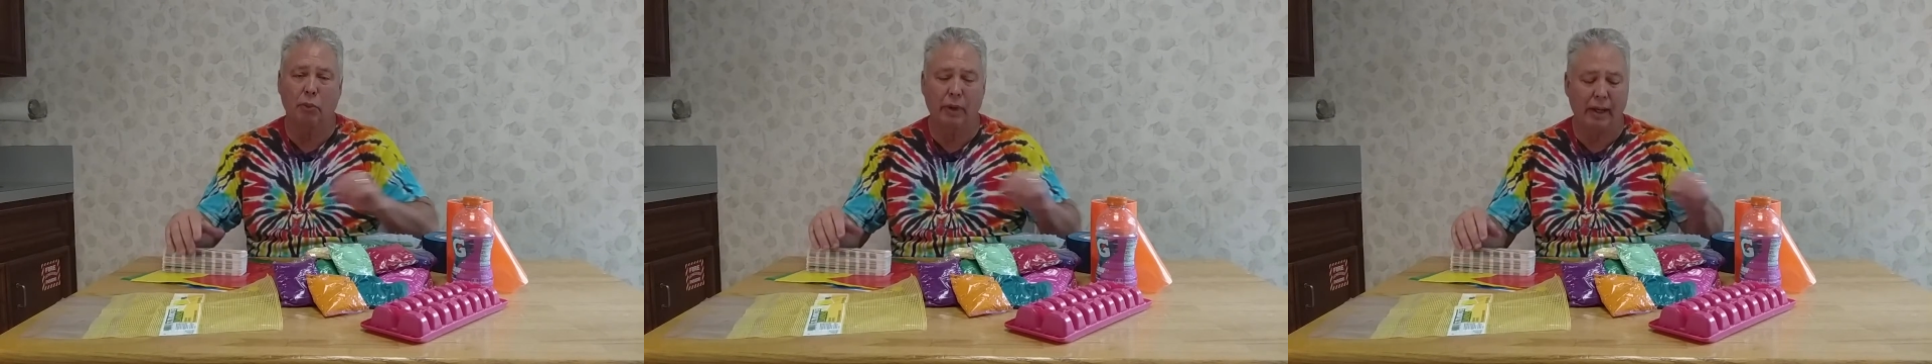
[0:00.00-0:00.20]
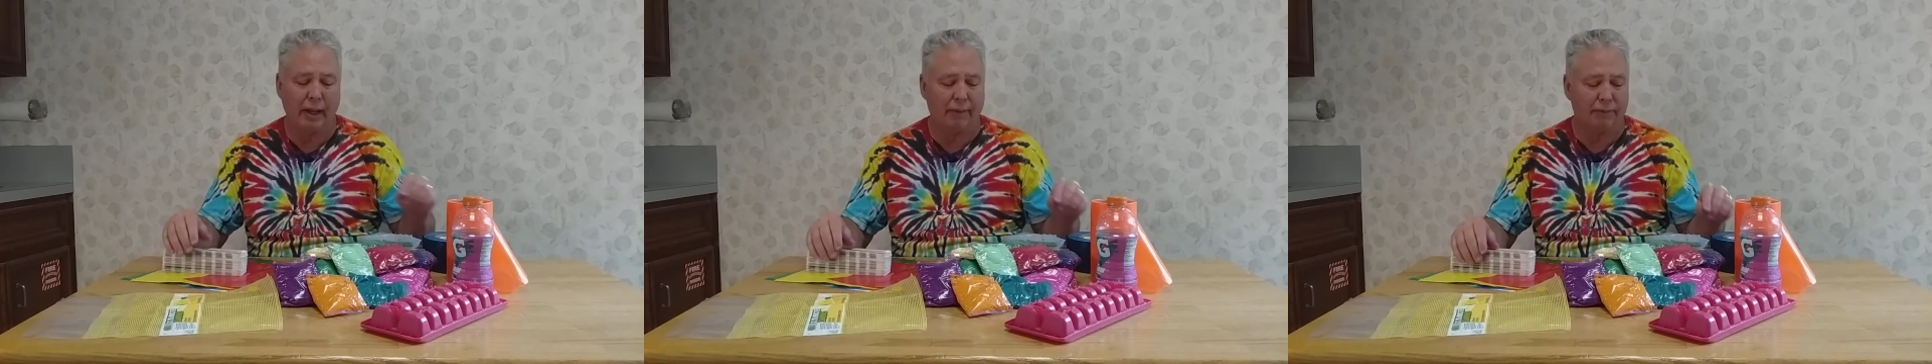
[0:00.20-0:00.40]

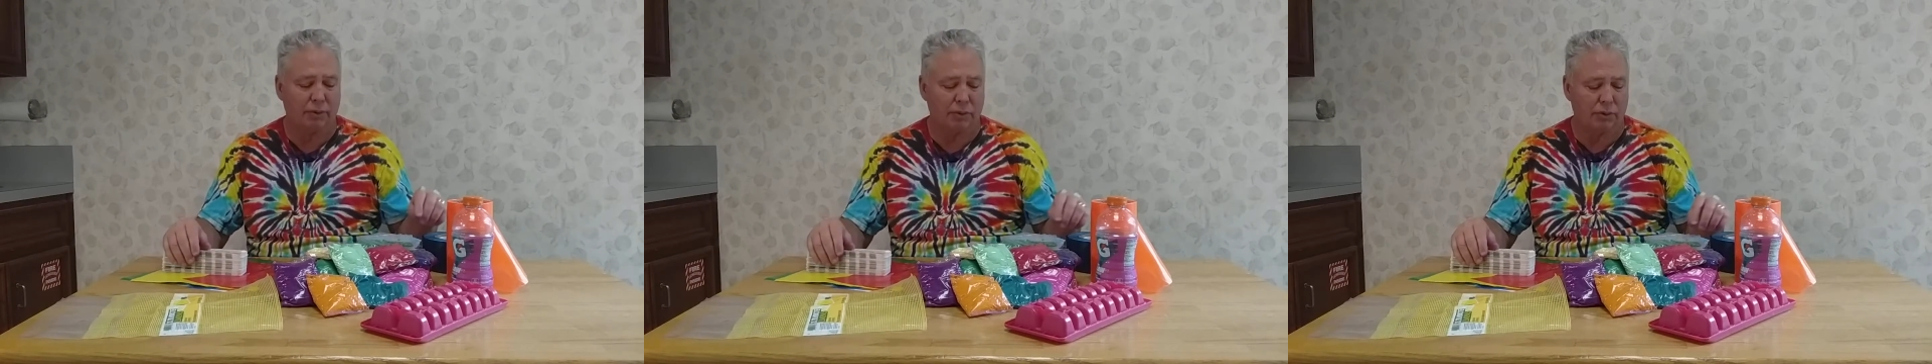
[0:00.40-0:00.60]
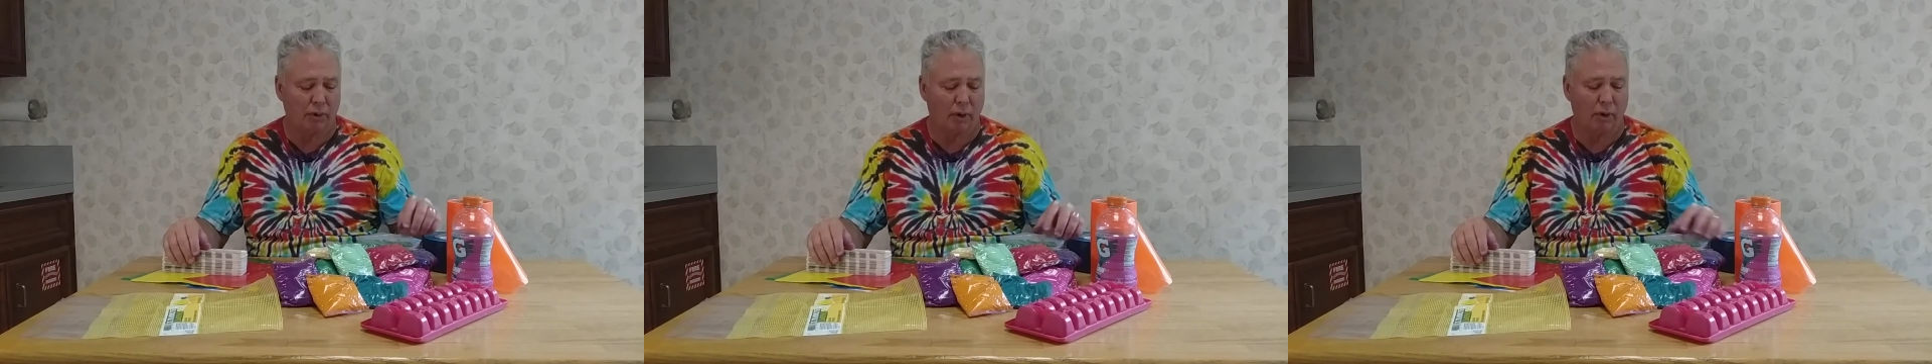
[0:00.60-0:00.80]
we have to
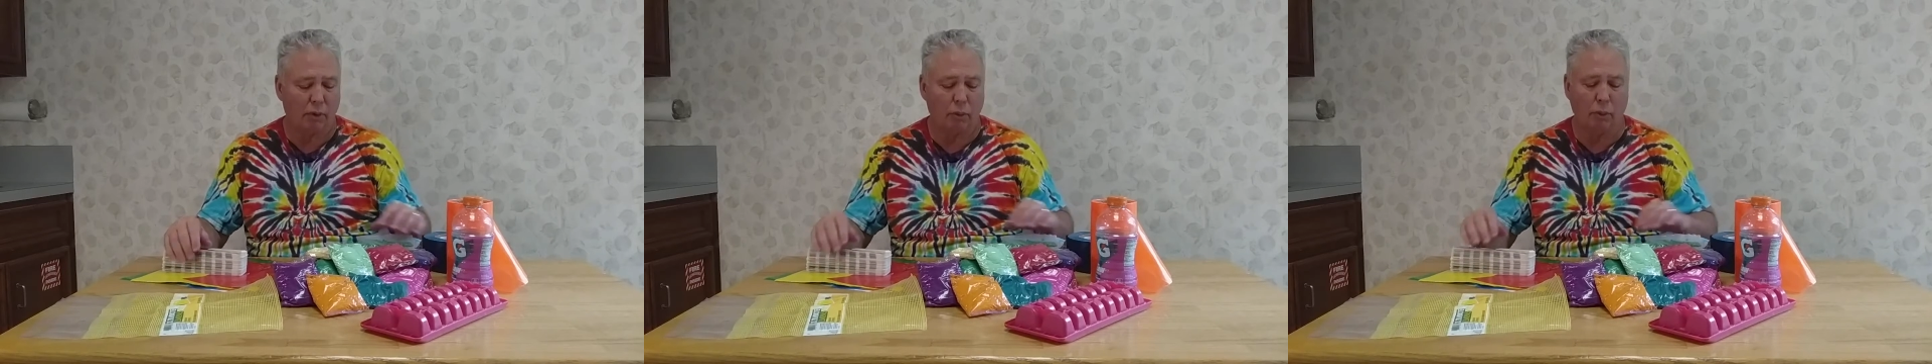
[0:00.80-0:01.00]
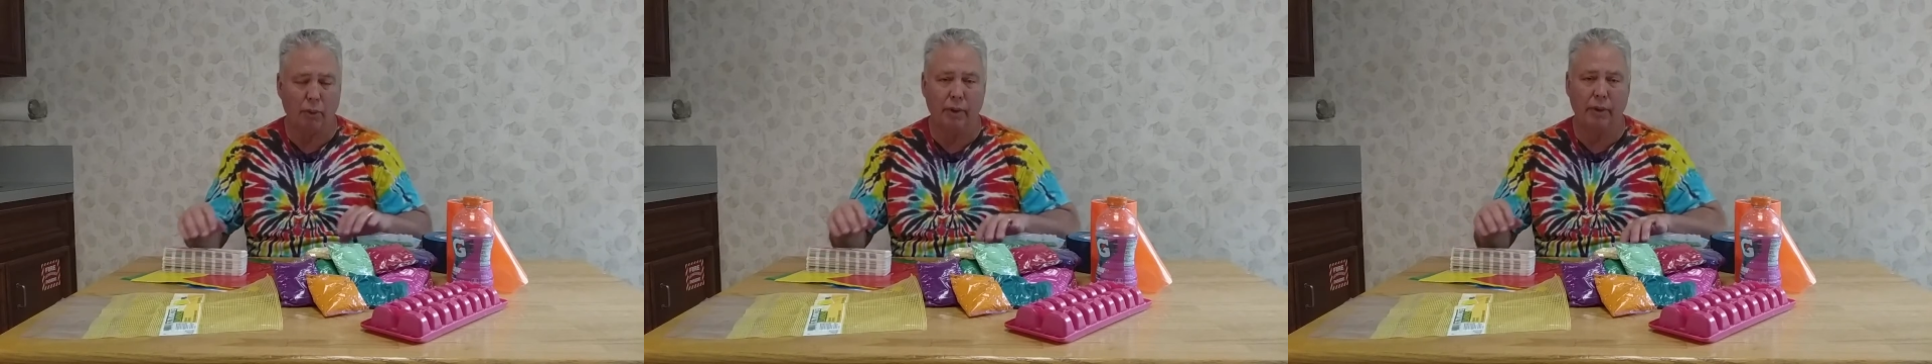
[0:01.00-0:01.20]
start
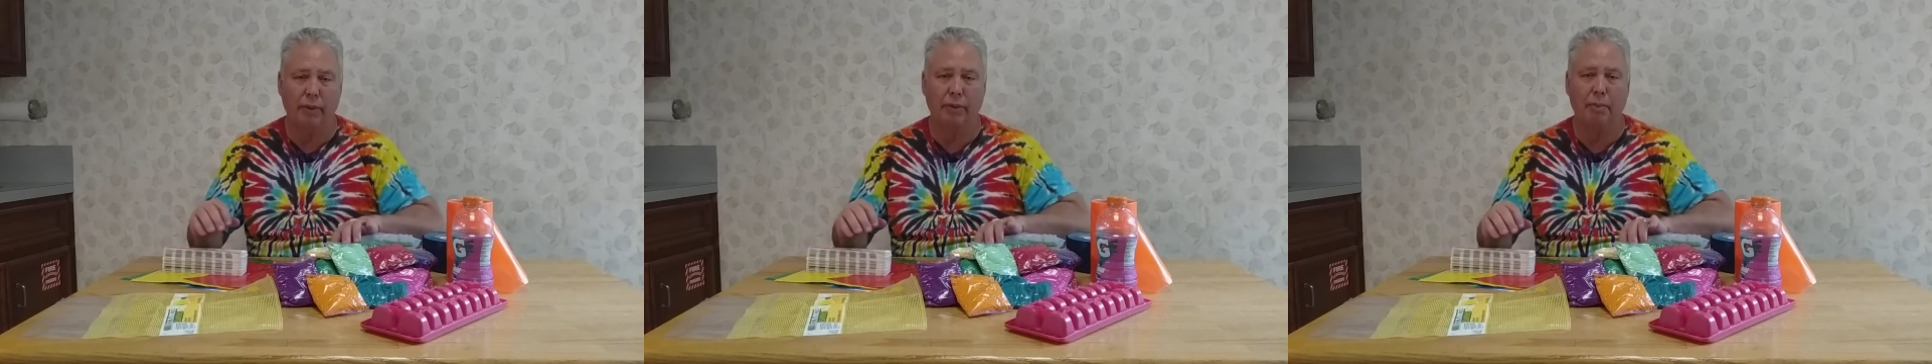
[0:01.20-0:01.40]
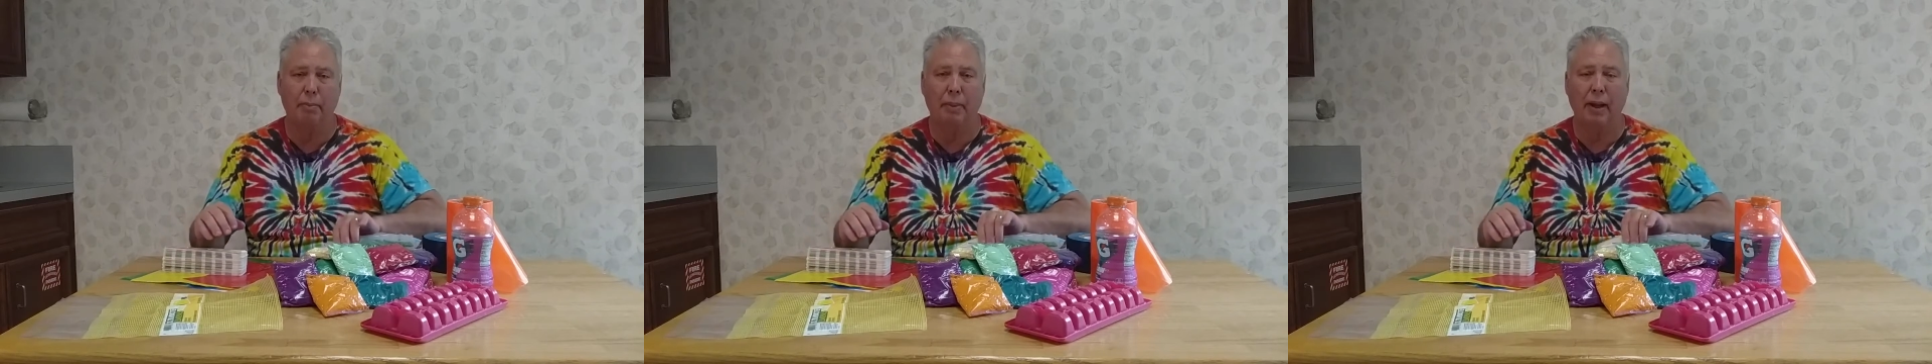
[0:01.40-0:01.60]

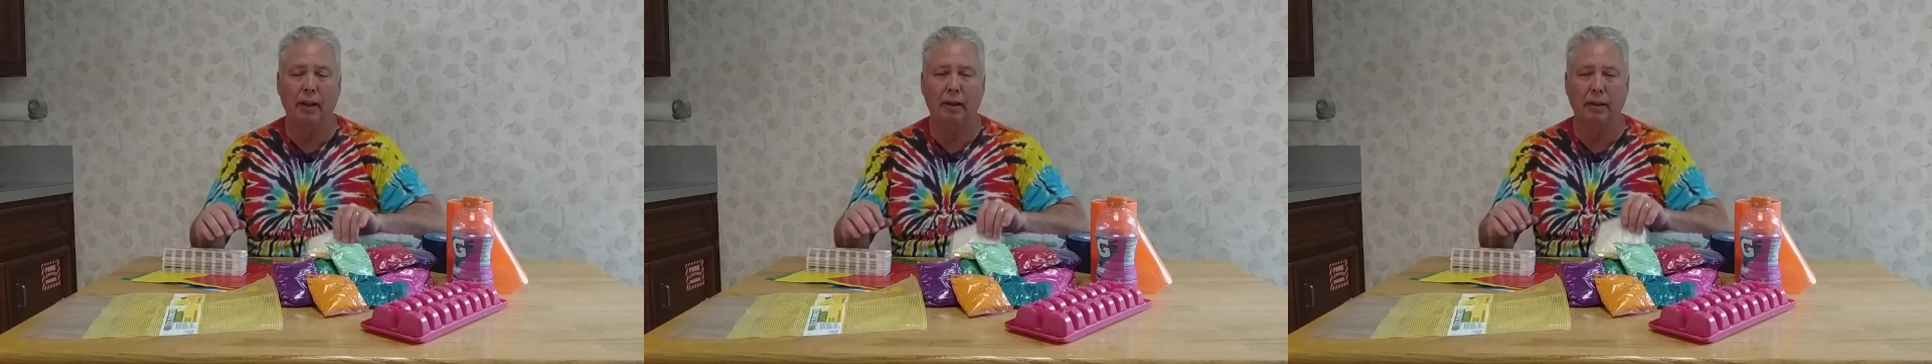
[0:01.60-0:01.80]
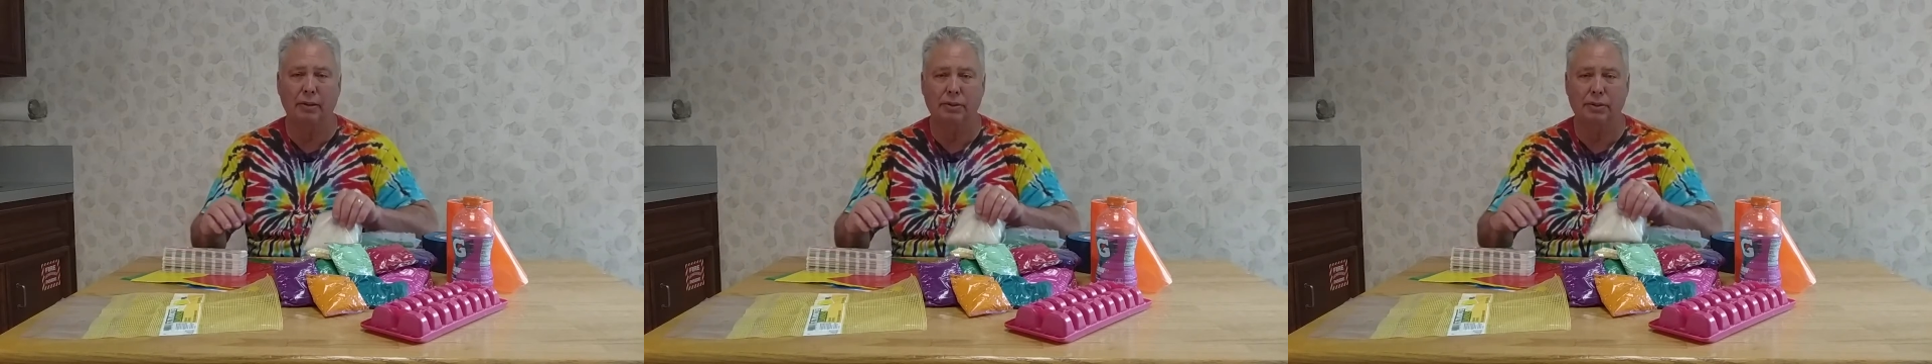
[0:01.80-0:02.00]
with
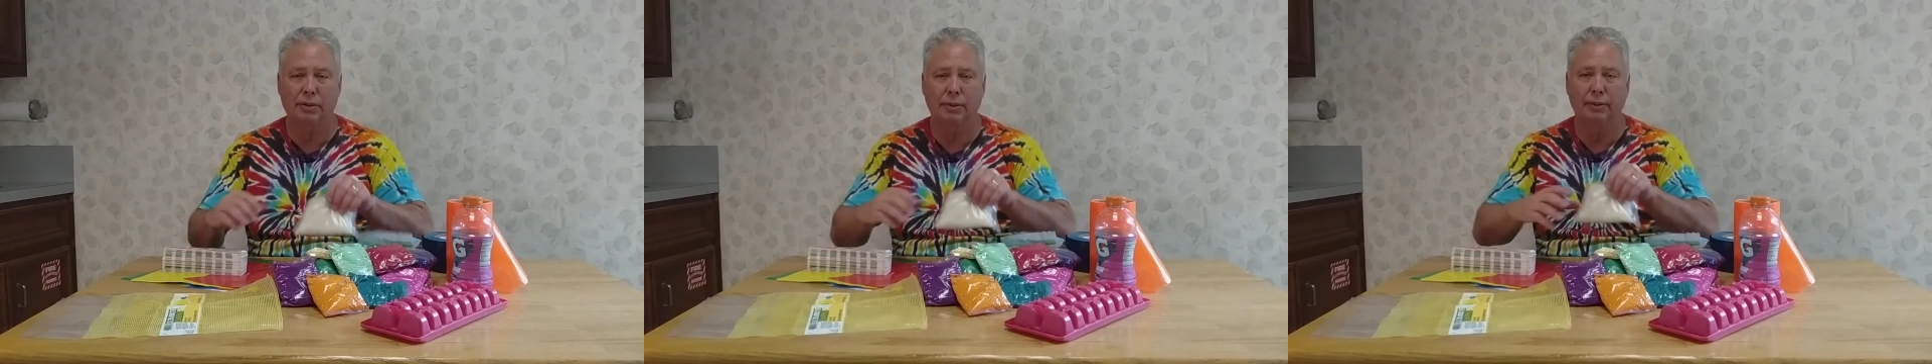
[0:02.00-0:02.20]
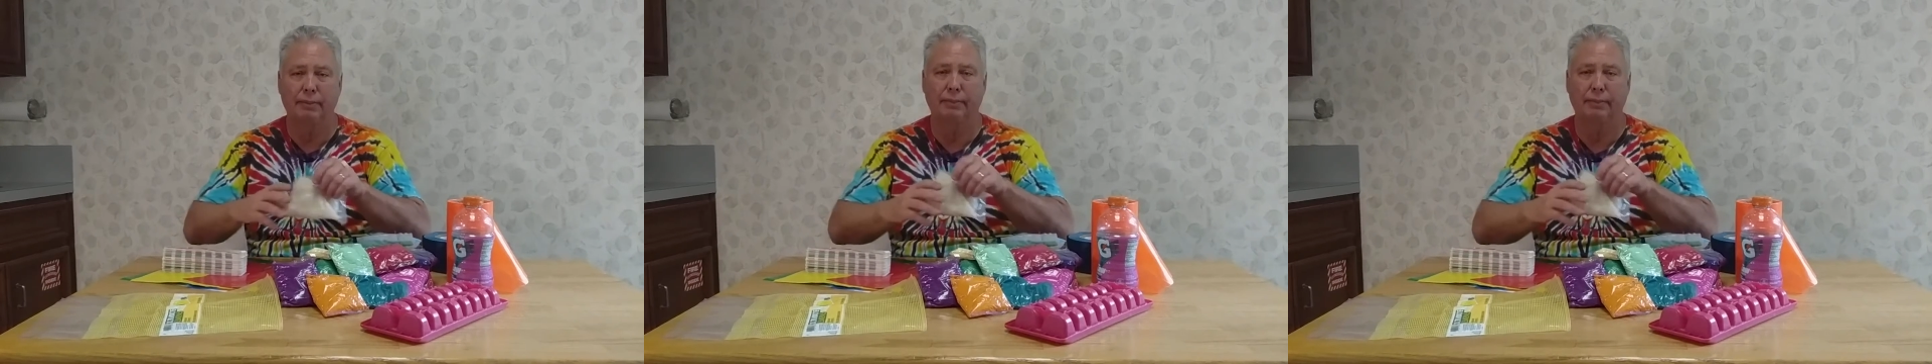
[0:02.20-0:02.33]
pellets.